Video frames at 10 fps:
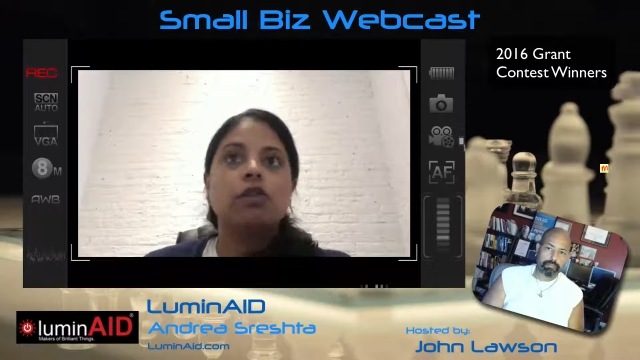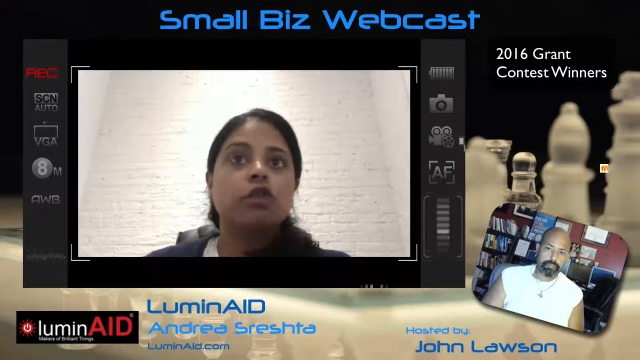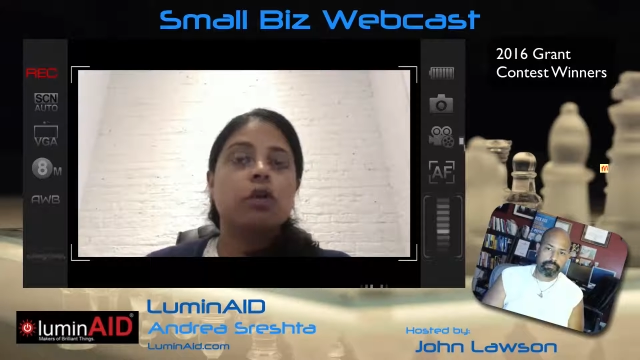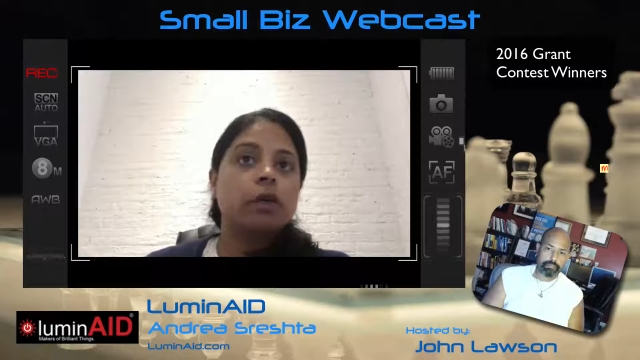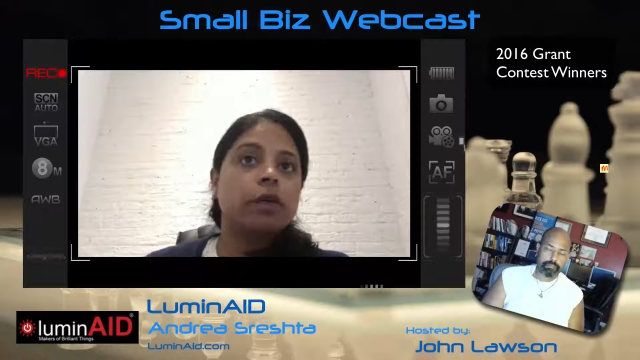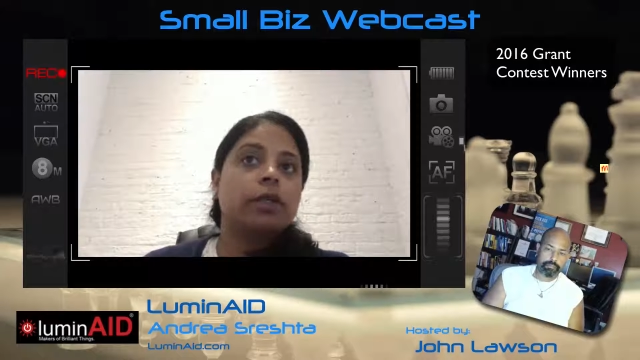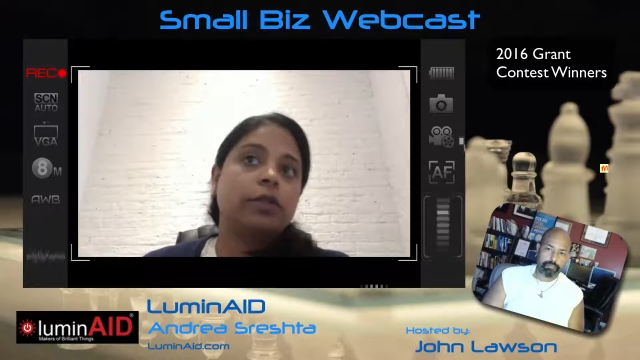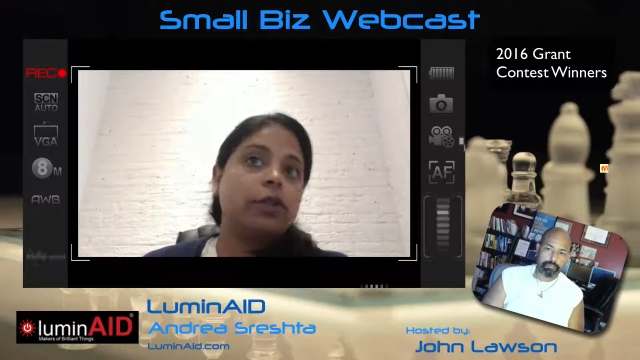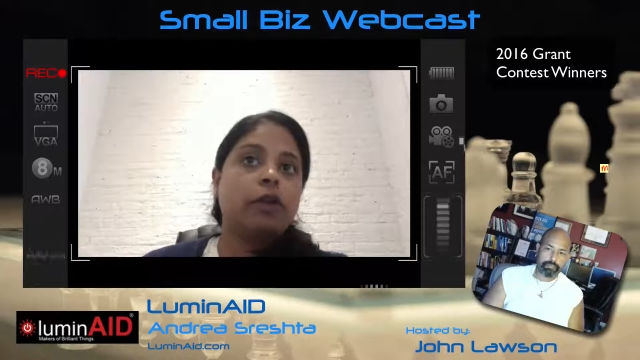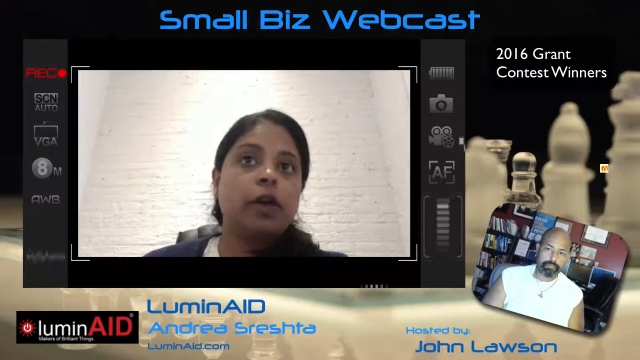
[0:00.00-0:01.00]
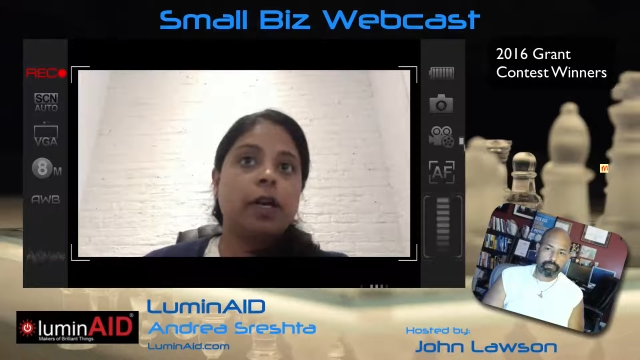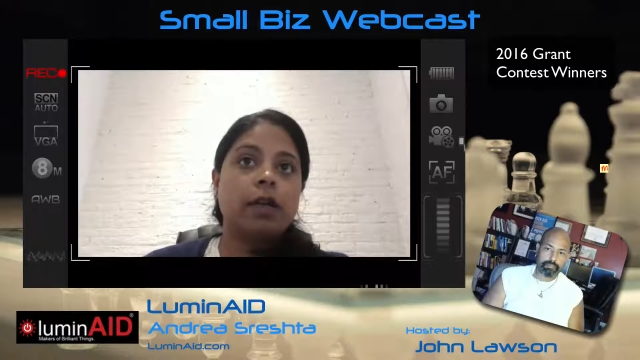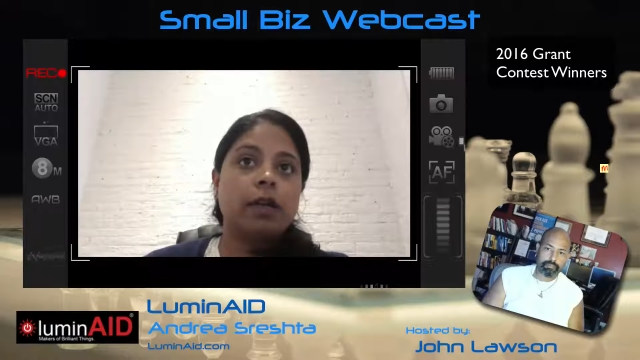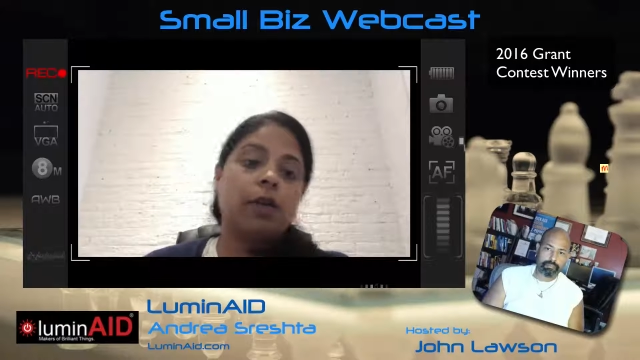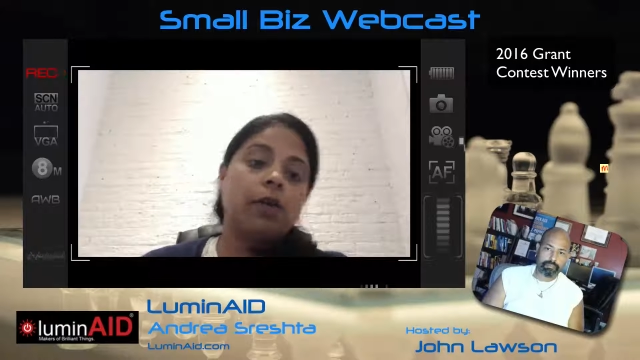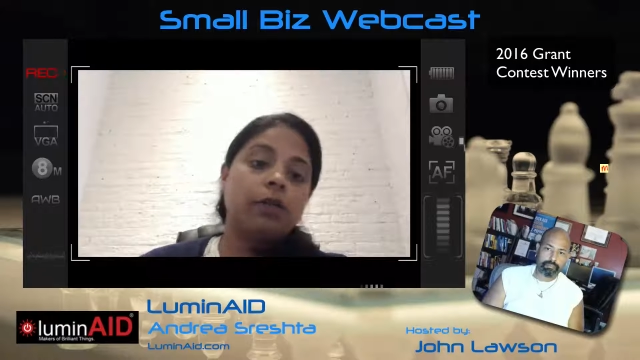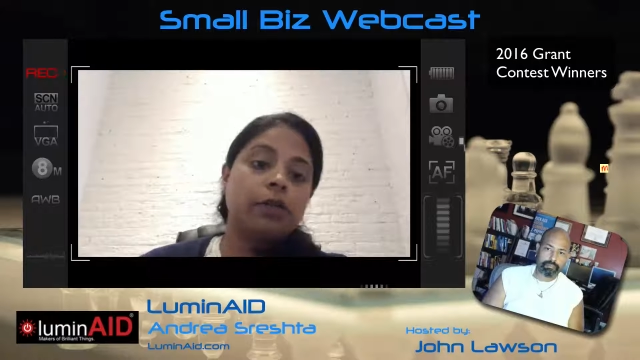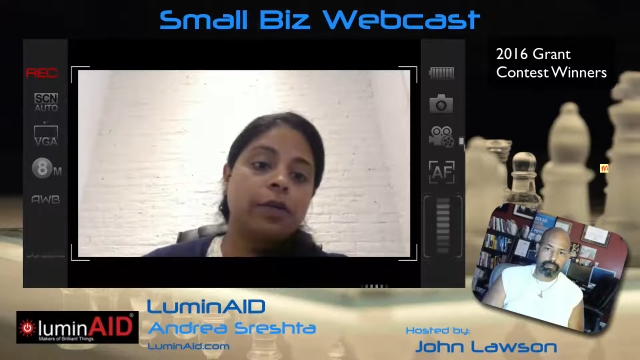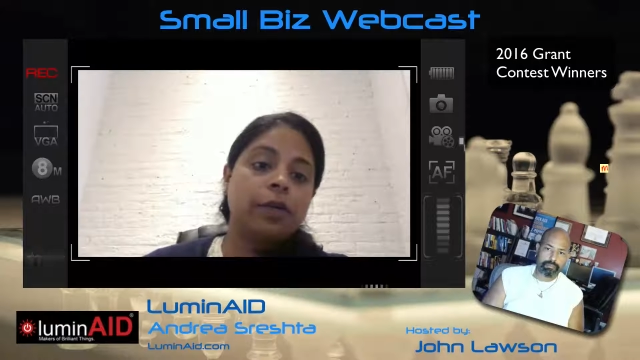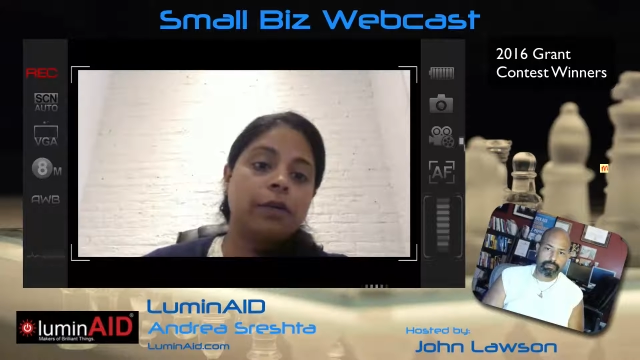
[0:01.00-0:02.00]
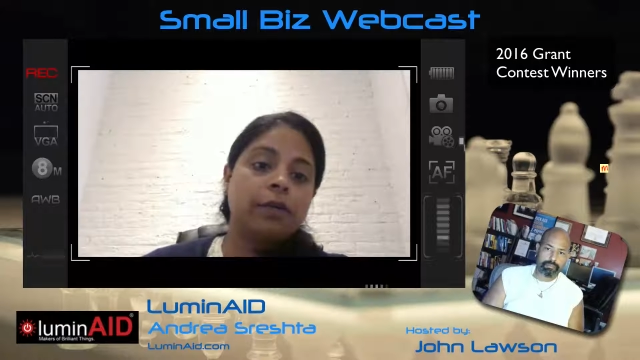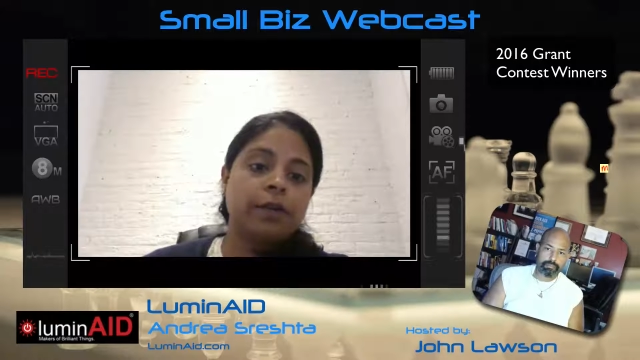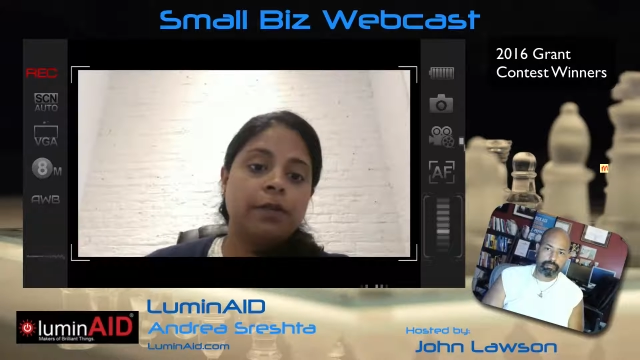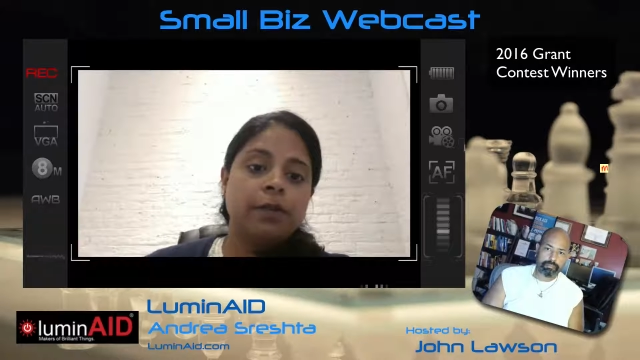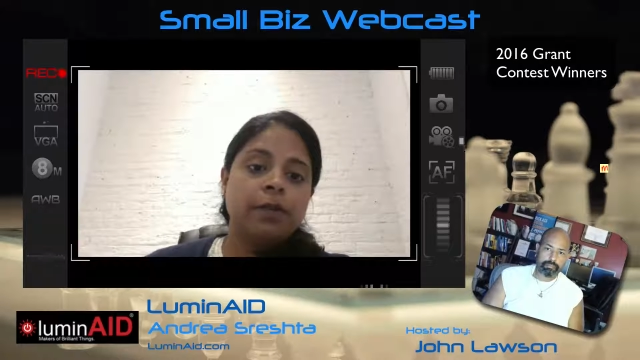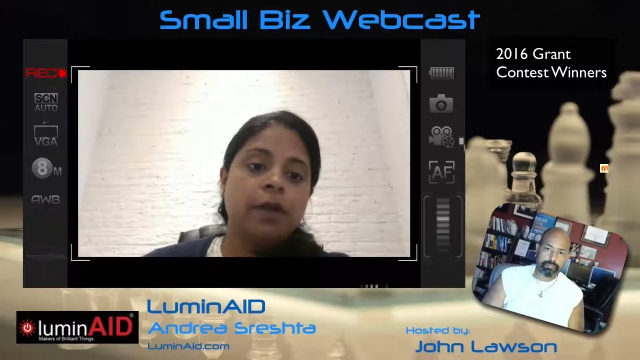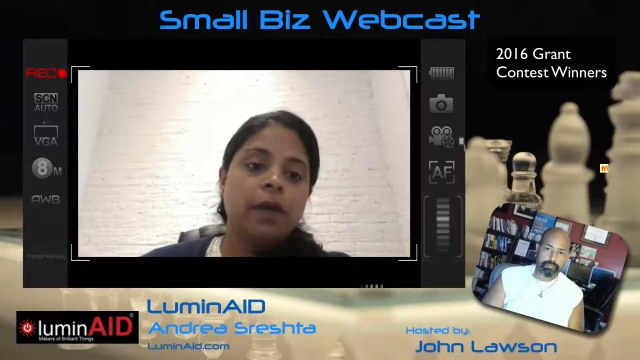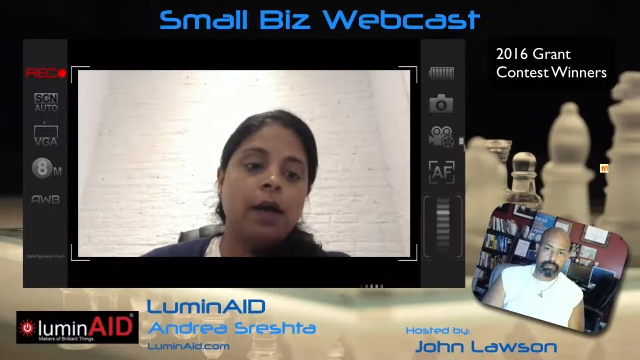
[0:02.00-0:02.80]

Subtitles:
solar is a great alternative, in